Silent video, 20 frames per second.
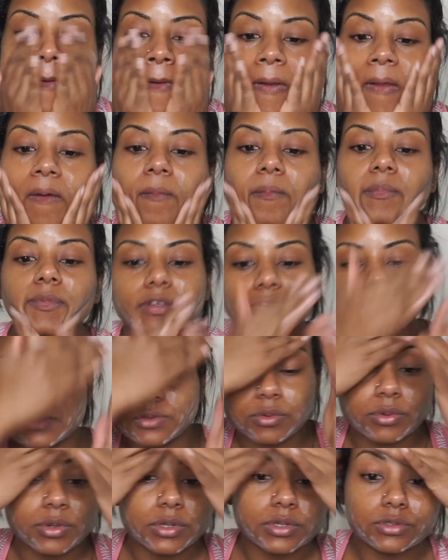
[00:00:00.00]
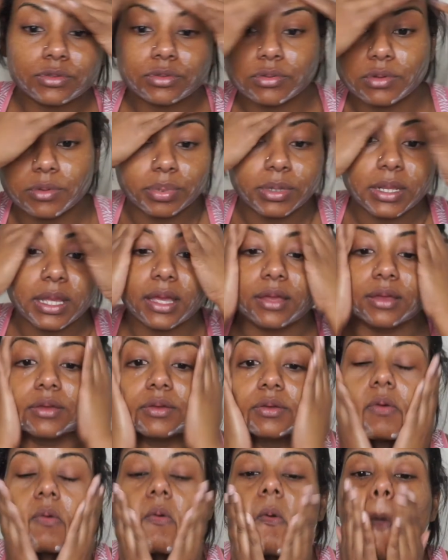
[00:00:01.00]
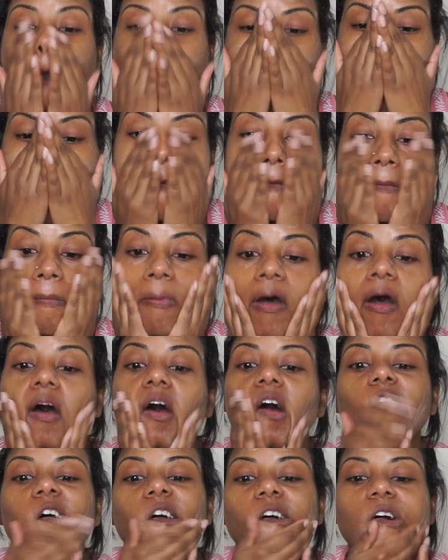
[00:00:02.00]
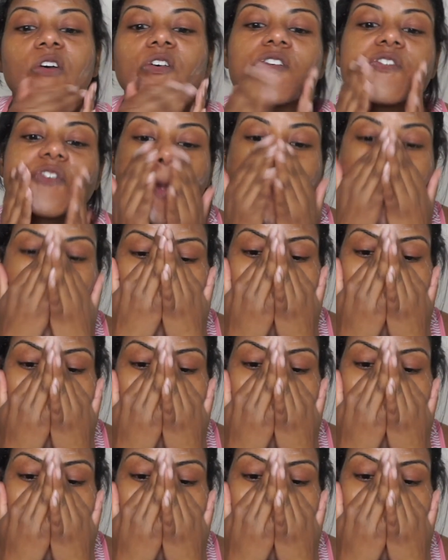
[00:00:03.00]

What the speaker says: I'm just going to apply that all over.